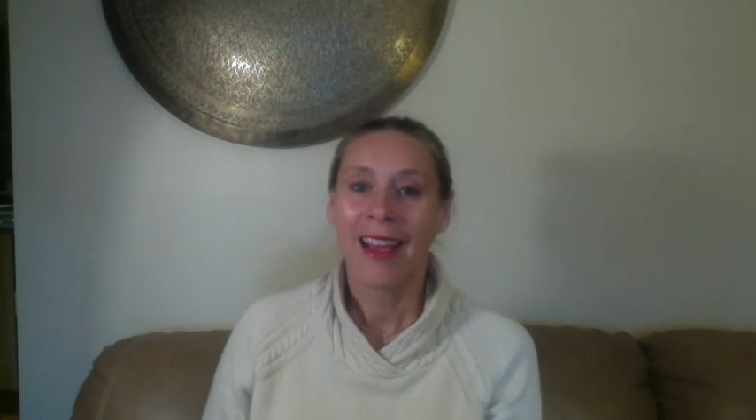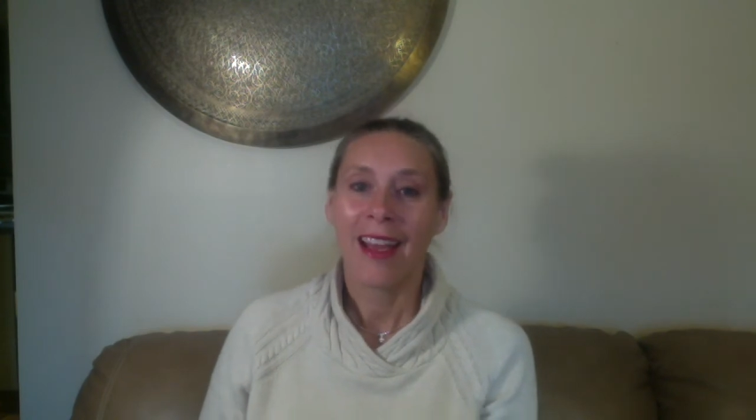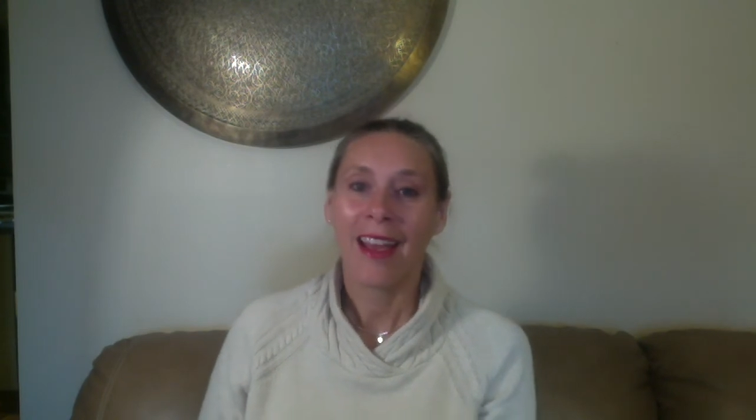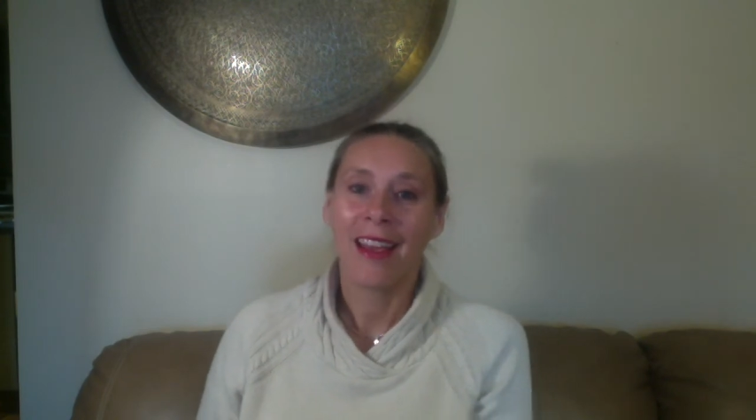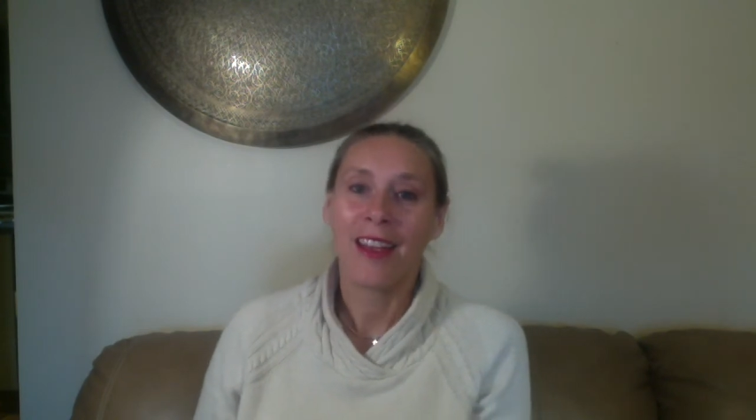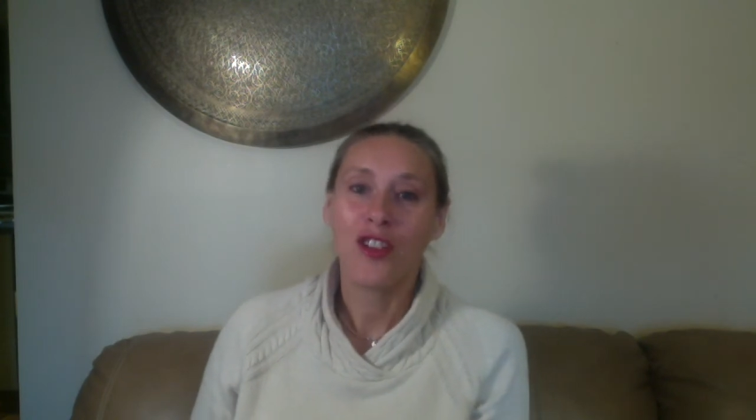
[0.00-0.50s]

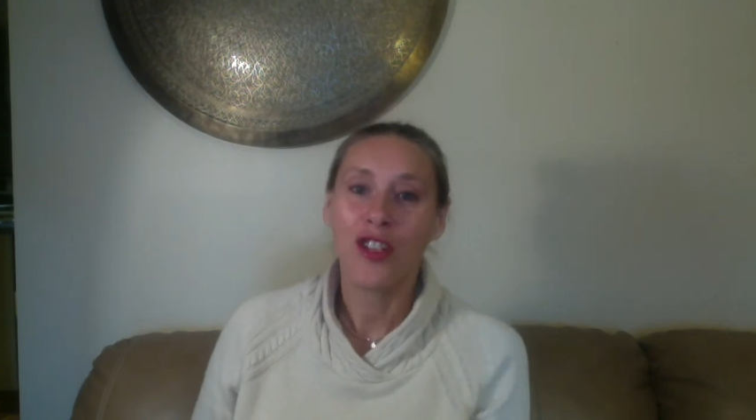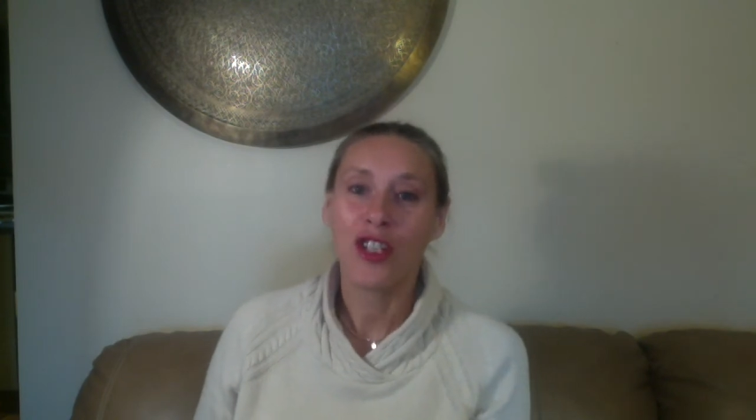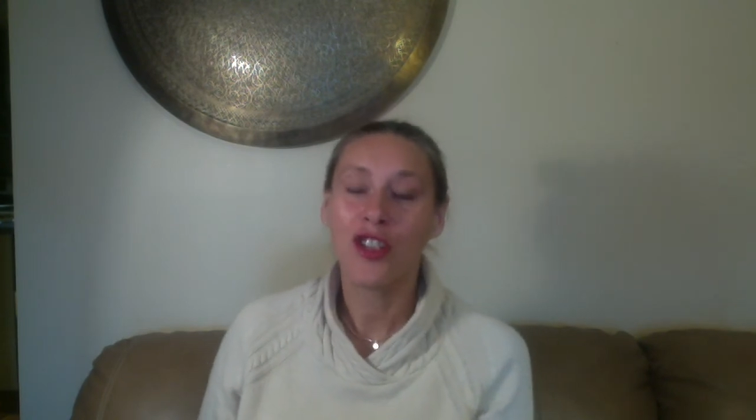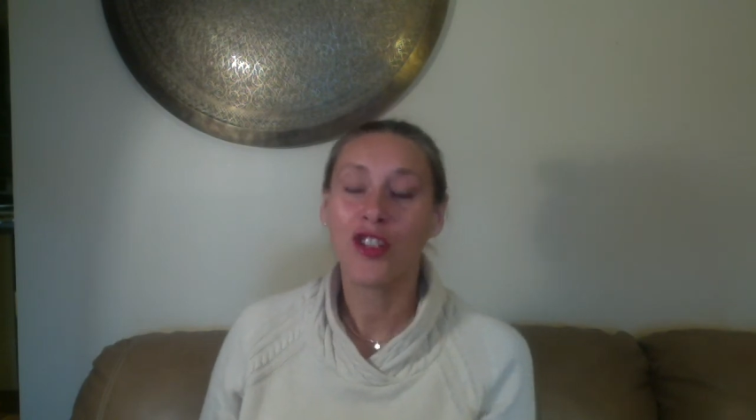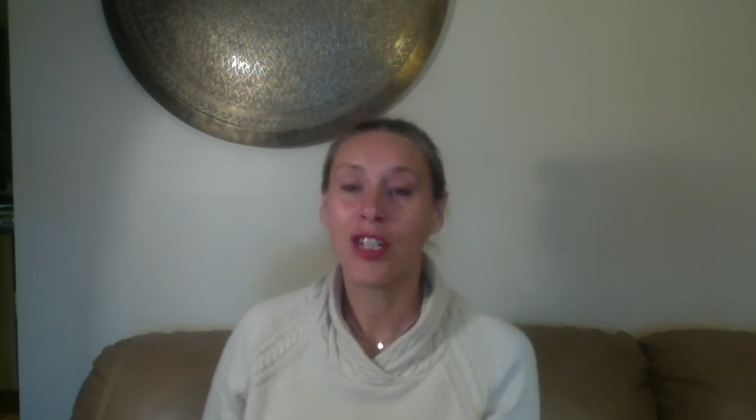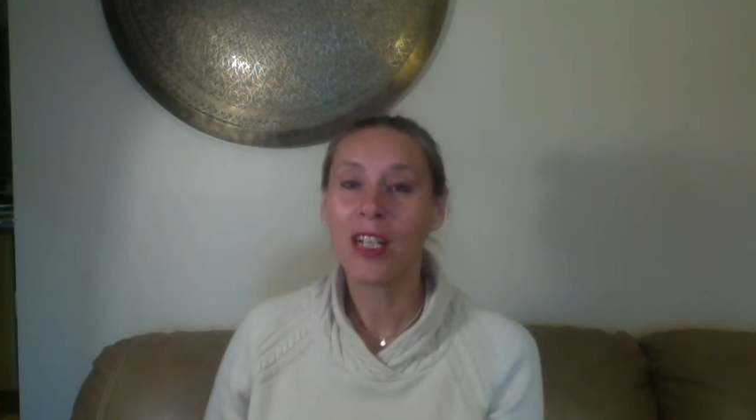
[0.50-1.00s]
and she
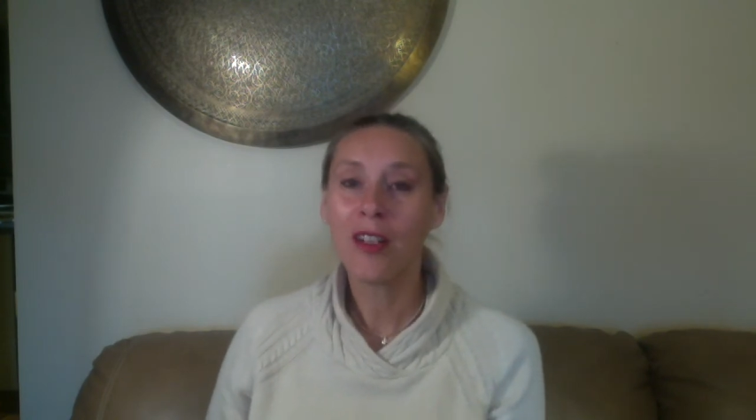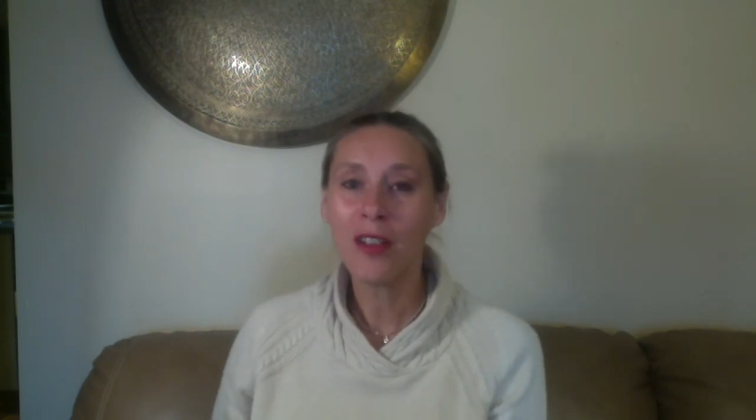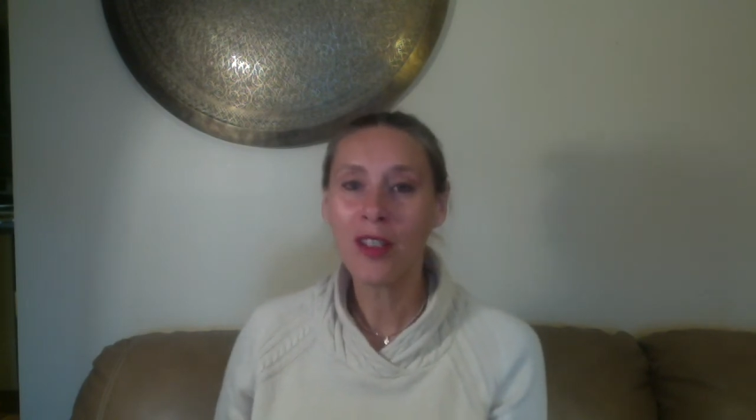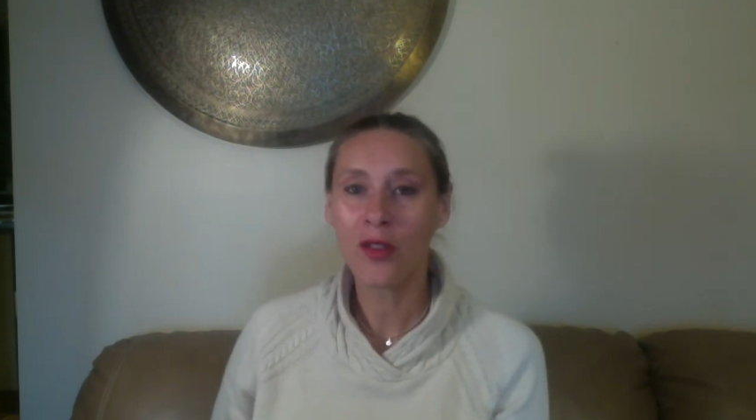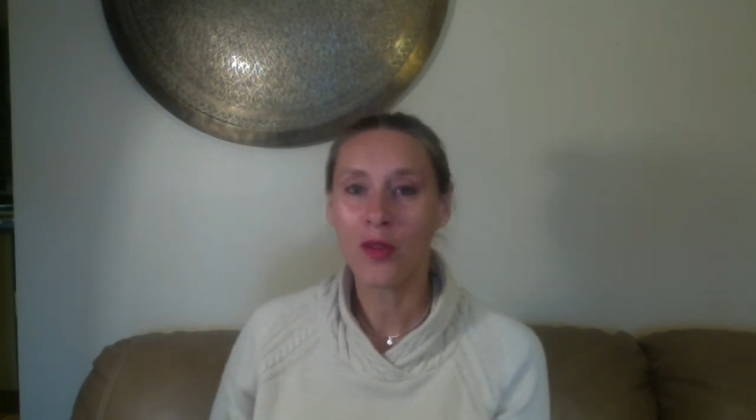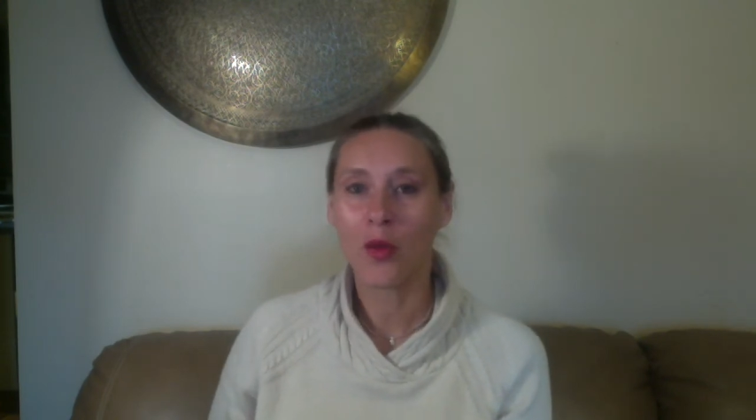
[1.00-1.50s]
shared
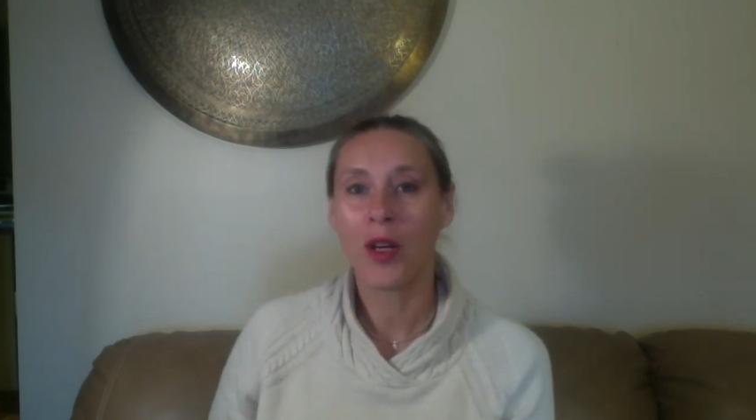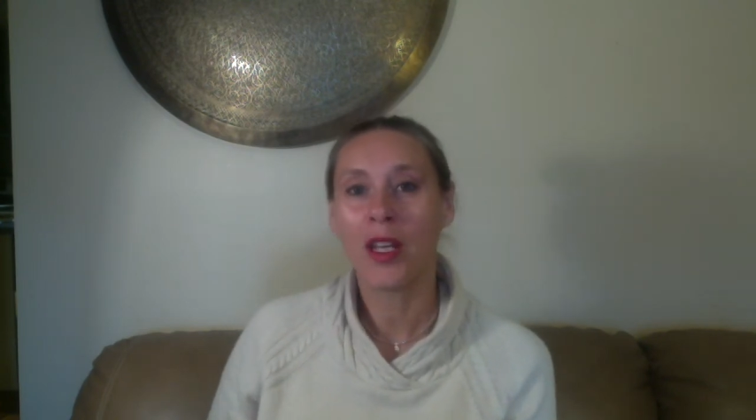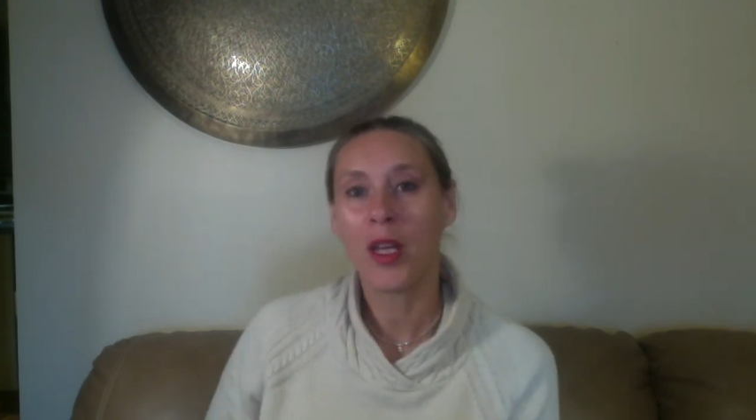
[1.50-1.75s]
a story